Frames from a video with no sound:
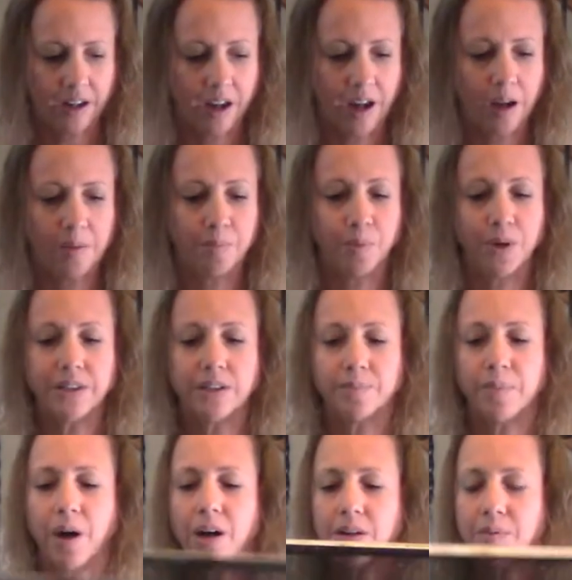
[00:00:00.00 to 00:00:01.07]
and bring the
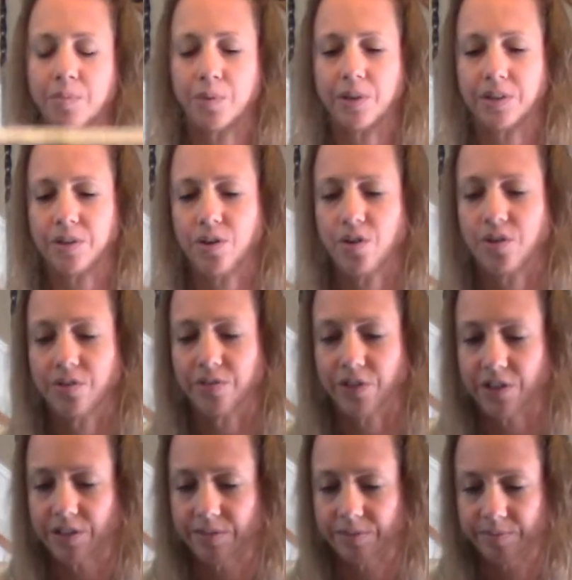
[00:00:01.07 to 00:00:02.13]
bottom one
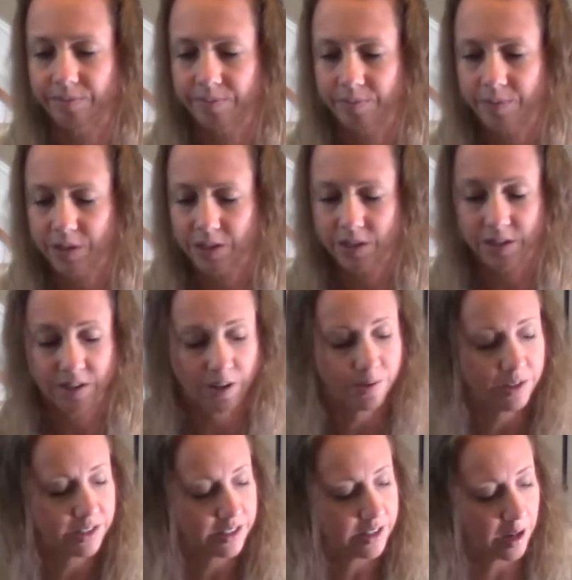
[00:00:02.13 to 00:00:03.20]
over so
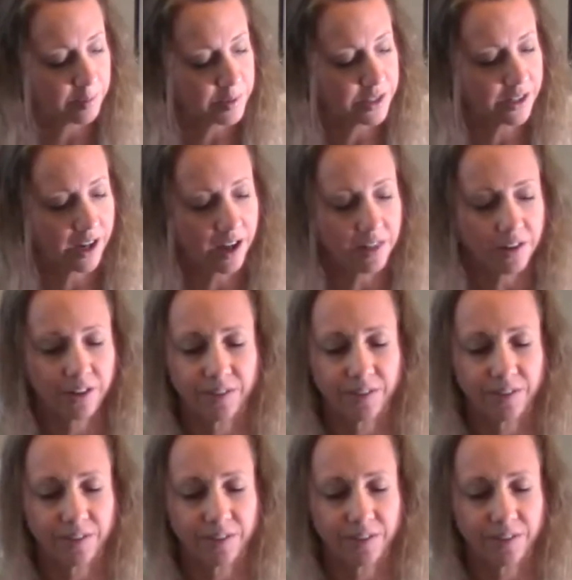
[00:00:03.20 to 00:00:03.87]
it snaps together.